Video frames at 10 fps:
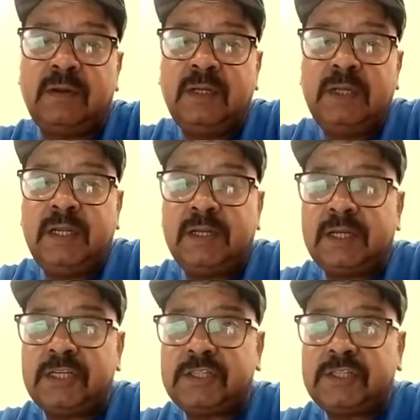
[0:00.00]

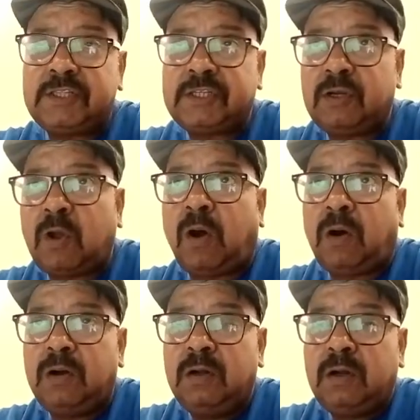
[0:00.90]
international
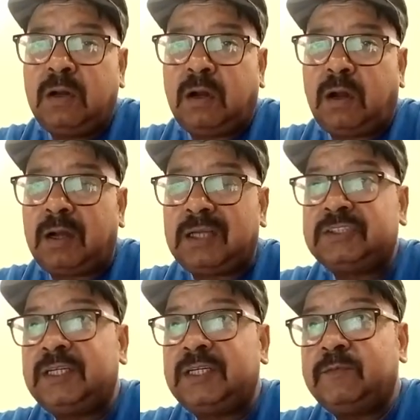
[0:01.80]
law
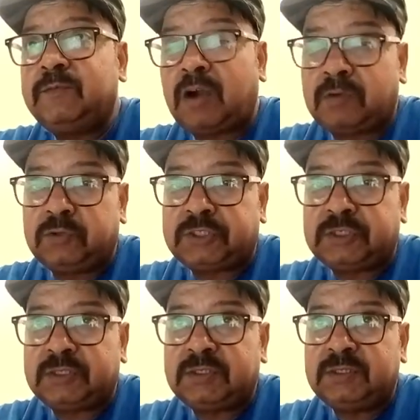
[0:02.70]
concerning water
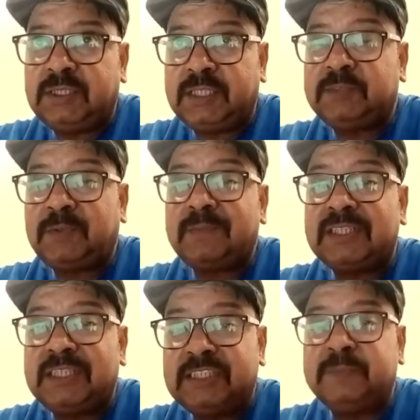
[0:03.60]
courses. It is one of the
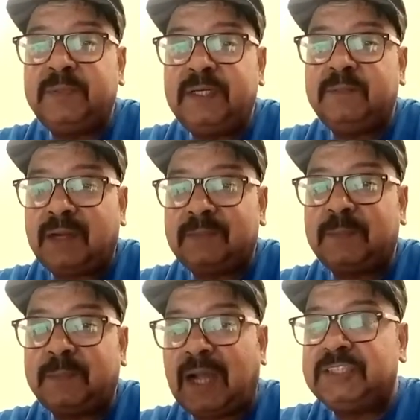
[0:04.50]
discipline, one of the
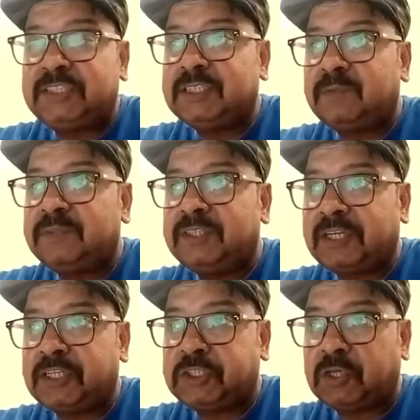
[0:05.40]
branches of
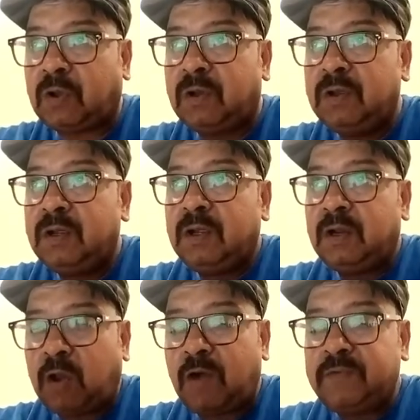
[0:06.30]
international law.
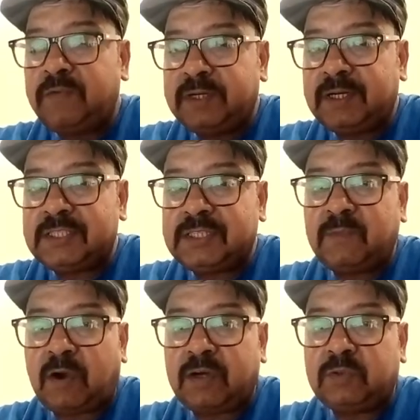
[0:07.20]
Law of international
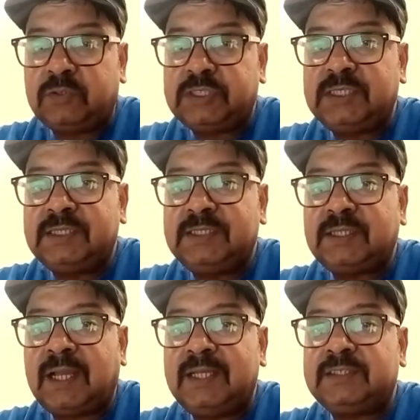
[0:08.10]
water courses is
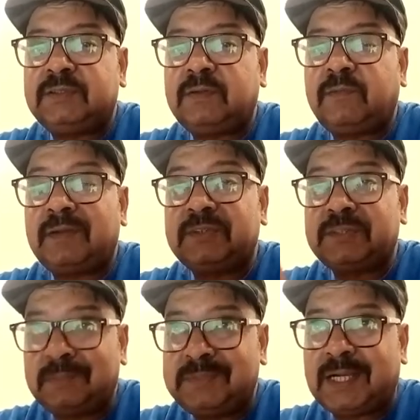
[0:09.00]
as one of the
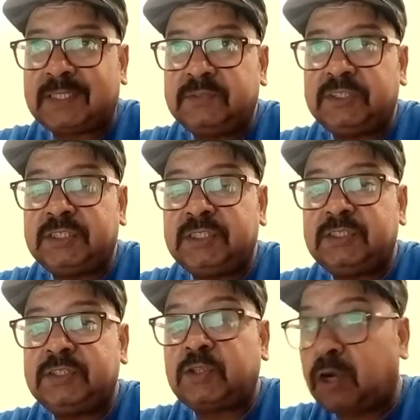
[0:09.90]
subject which
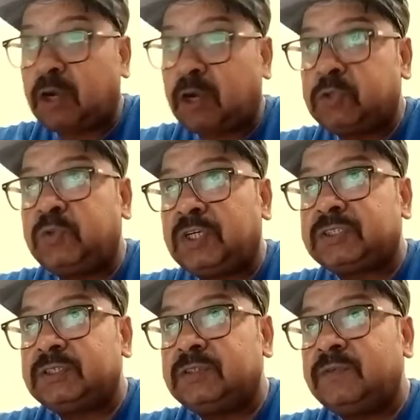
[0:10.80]
is taught to us
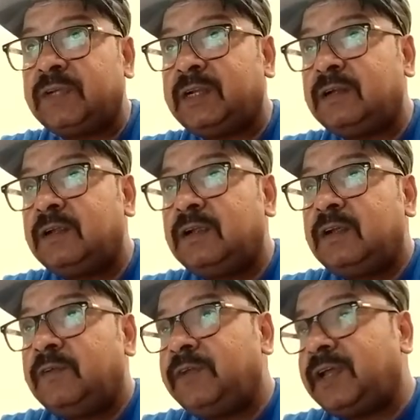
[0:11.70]
when
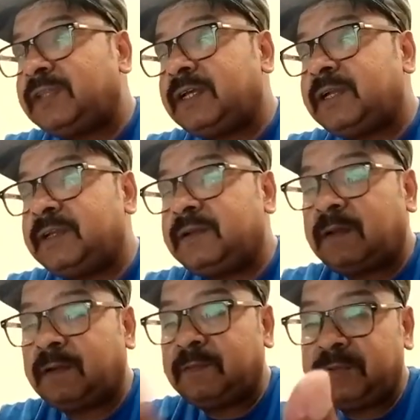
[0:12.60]
we were there in
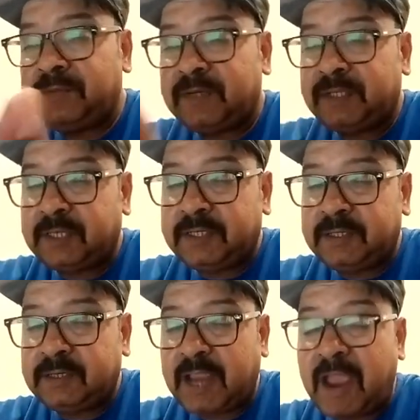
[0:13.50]

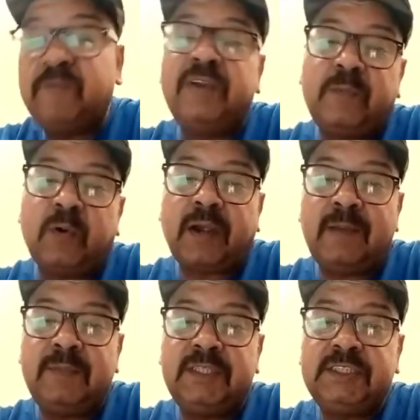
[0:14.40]
MPhil
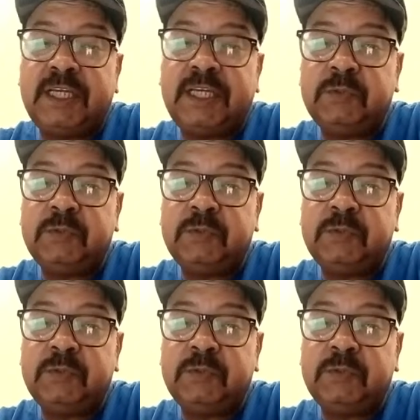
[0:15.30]
program in JNU.